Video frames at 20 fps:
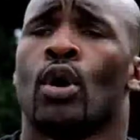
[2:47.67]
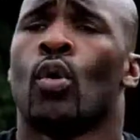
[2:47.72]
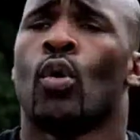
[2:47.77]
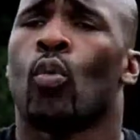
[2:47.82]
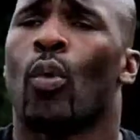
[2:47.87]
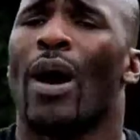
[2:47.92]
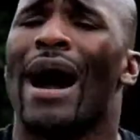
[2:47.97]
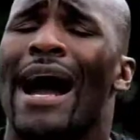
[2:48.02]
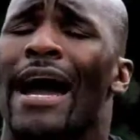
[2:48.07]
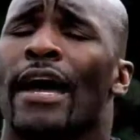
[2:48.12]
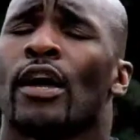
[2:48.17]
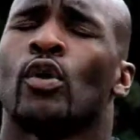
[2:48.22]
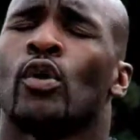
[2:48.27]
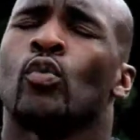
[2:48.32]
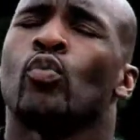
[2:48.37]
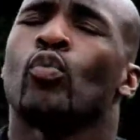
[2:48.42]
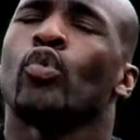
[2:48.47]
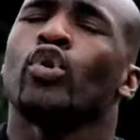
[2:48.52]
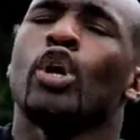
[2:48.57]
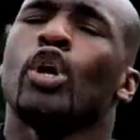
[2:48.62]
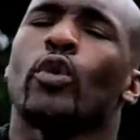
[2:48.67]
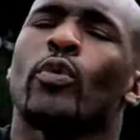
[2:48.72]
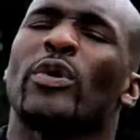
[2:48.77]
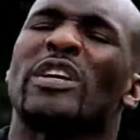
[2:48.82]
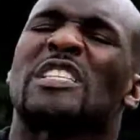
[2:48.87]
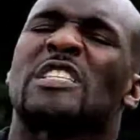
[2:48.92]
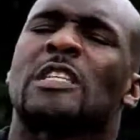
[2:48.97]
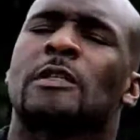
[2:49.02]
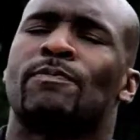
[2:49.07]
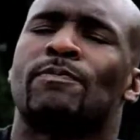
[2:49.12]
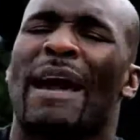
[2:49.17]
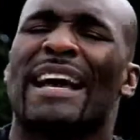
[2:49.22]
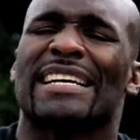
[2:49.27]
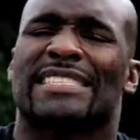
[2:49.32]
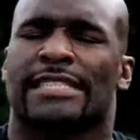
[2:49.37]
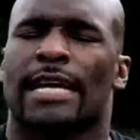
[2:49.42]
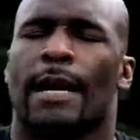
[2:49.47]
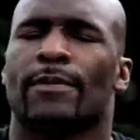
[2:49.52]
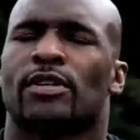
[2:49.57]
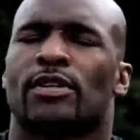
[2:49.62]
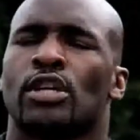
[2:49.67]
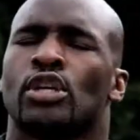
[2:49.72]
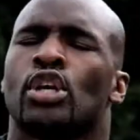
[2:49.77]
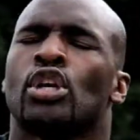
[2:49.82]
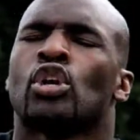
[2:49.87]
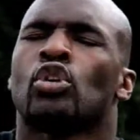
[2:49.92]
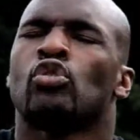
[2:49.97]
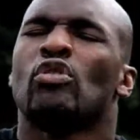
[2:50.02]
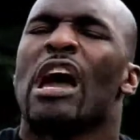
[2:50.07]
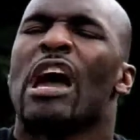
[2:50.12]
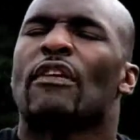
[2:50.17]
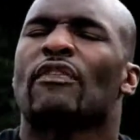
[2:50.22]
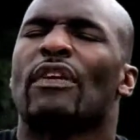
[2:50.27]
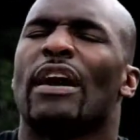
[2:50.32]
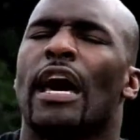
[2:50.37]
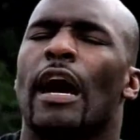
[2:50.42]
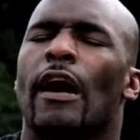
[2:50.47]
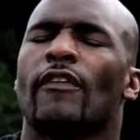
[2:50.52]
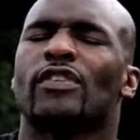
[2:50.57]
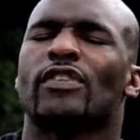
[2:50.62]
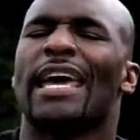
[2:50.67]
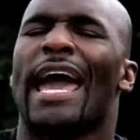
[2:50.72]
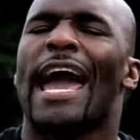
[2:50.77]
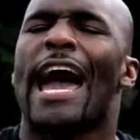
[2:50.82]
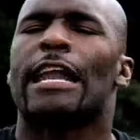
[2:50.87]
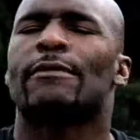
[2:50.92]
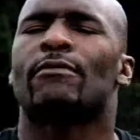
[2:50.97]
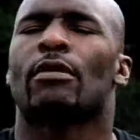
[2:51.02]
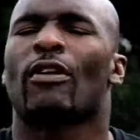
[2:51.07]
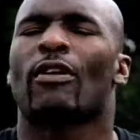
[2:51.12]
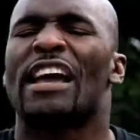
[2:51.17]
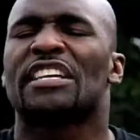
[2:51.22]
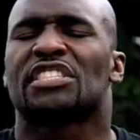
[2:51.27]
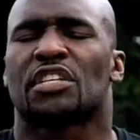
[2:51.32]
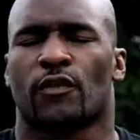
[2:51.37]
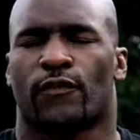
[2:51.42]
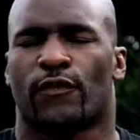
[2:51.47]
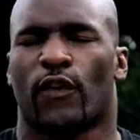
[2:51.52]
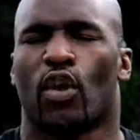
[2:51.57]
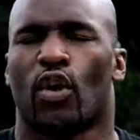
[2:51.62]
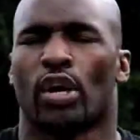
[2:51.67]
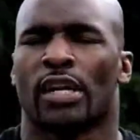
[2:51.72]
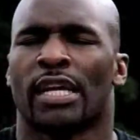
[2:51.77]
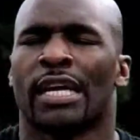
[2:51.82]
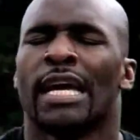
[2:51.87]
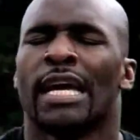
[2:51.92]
Why? When you respect something, you have a healthy admiration for it.